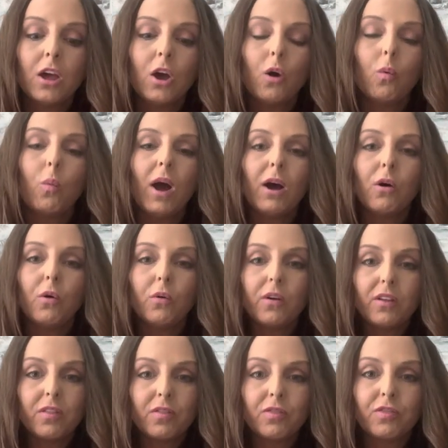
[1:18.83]

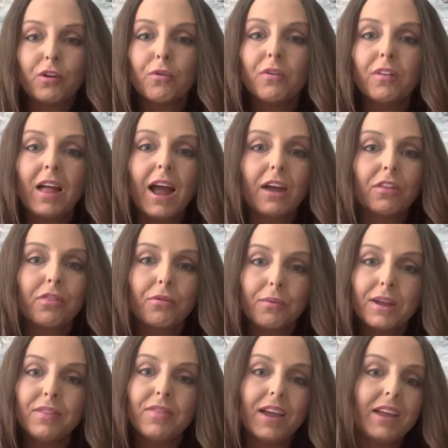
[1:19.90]
Well, there are like
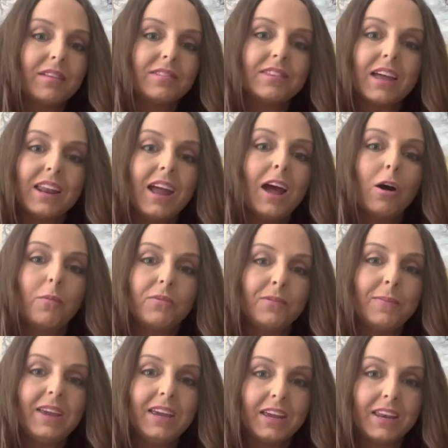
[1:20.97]
3 things that it helped
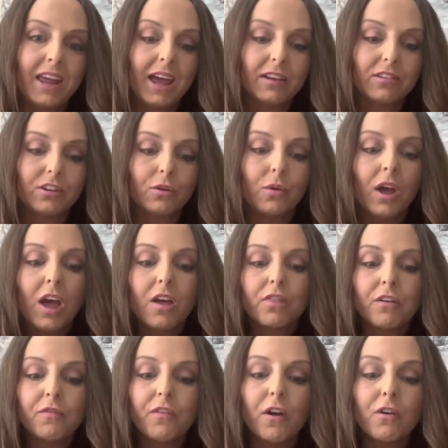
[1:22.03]
me connect to.
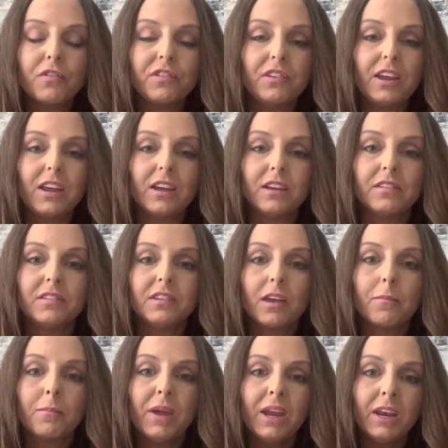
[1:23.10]
The first is
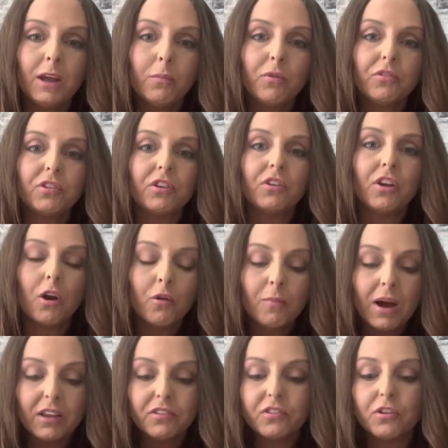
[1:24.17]
being able to know
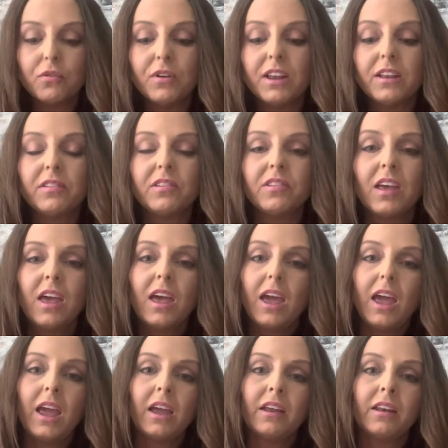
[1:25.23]
my students
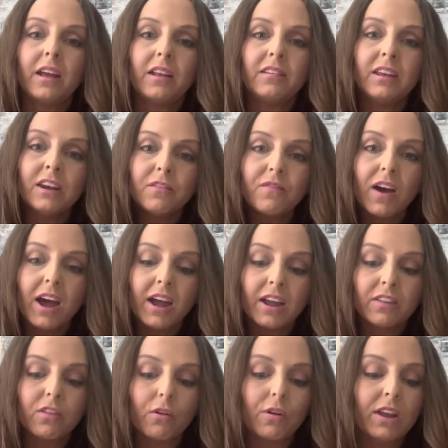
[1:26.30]
and
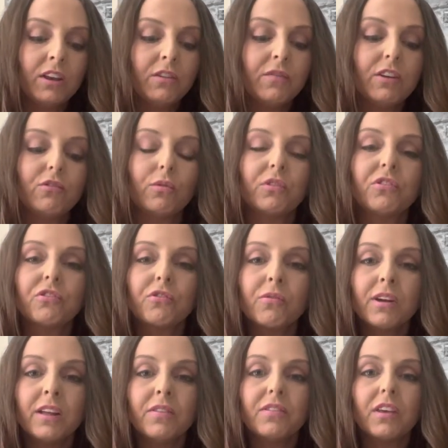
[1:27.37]
identifying their individual
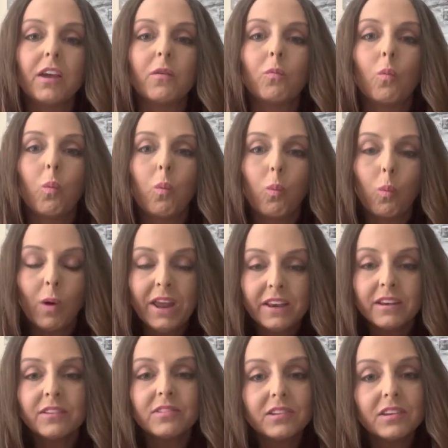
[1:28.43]
strengths and
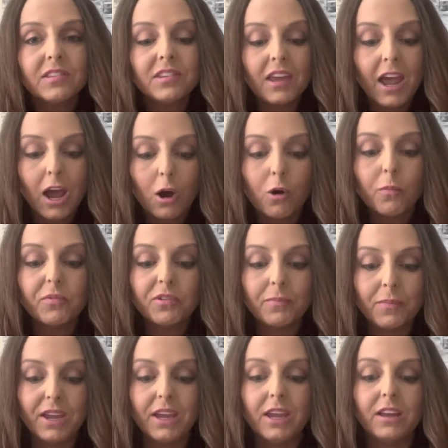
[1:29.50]
weaknesses helped
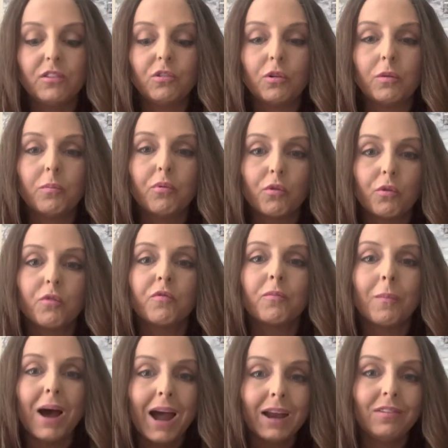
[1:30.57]
me to improve
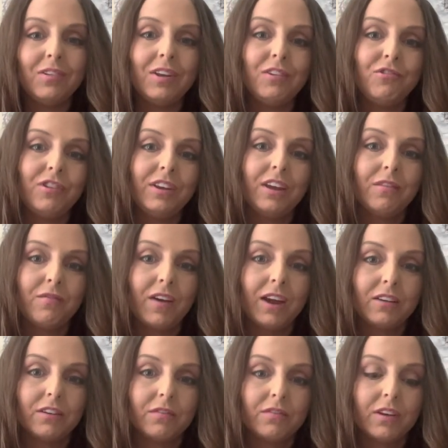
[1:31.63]
my teaching
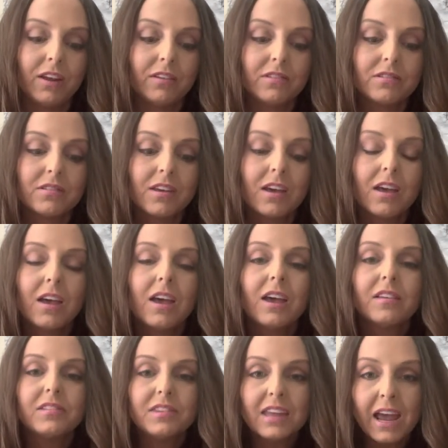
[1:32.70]
effectiveness.
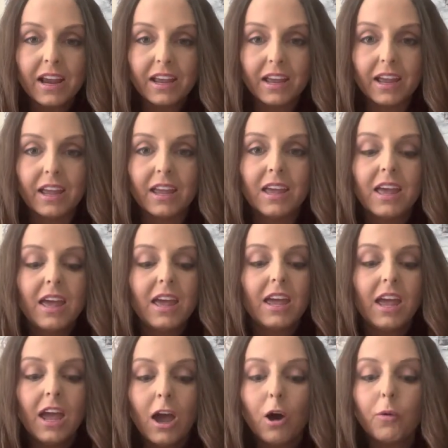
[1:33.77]
Second,
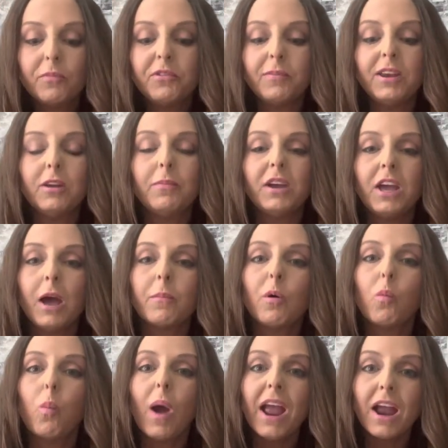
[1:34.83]
it helped me to become
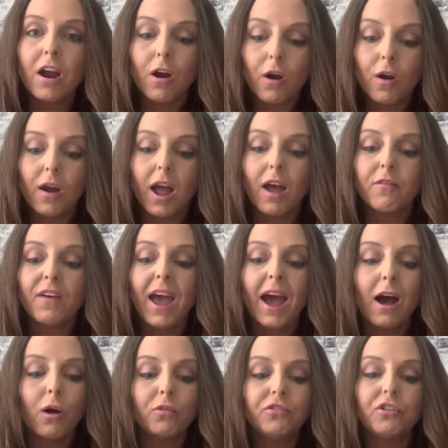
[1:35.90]
aware of
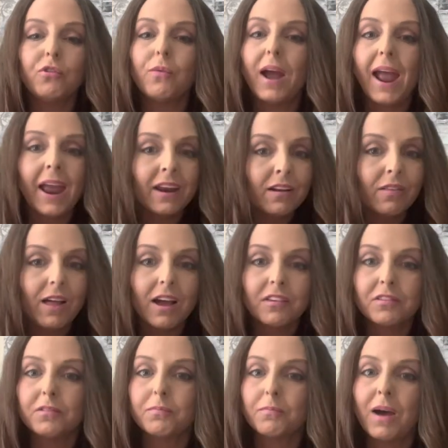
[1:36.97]
how to
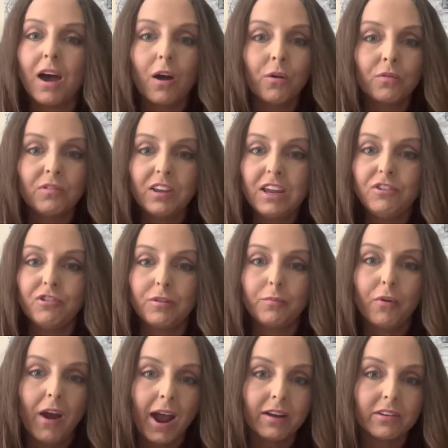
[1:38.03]
analyze my own teaching
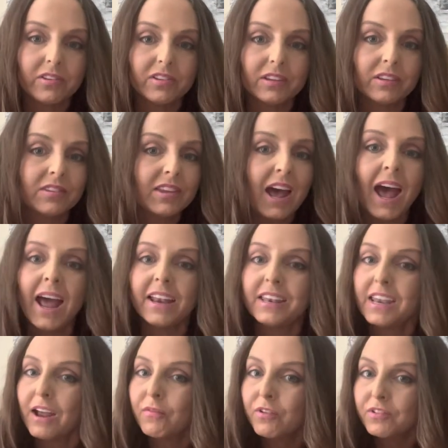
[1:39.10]
practices. I had
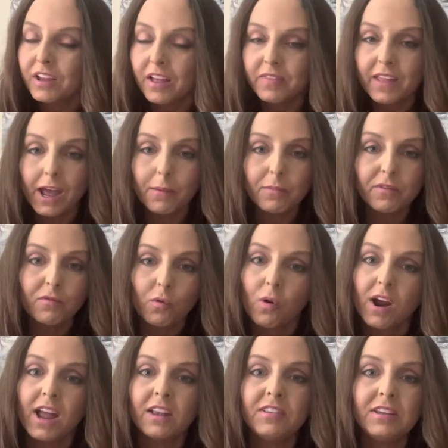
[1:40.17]
never done that before
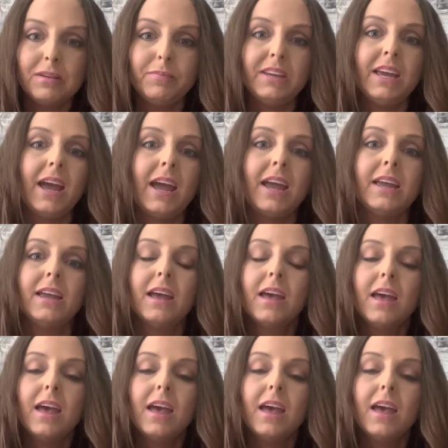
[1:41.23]
EdTPA,